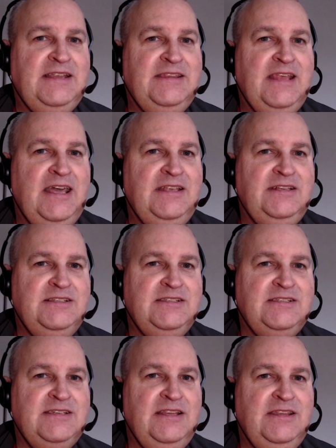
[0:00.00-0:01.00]
then
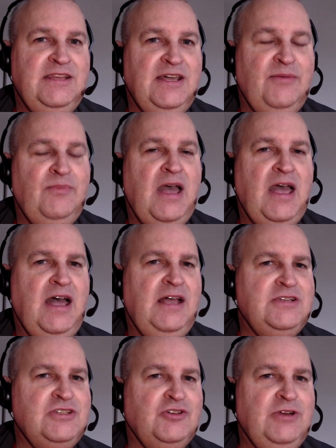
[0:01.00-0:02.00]
send them a
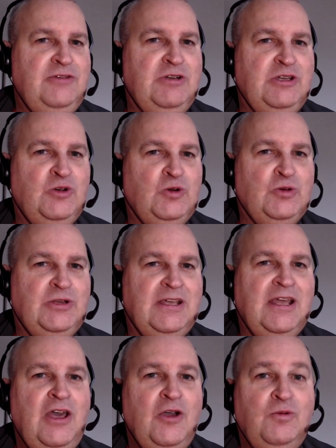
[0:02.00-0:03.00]
screen
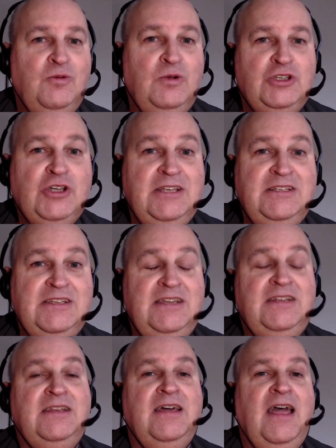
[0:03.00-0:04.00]
recording, which I did.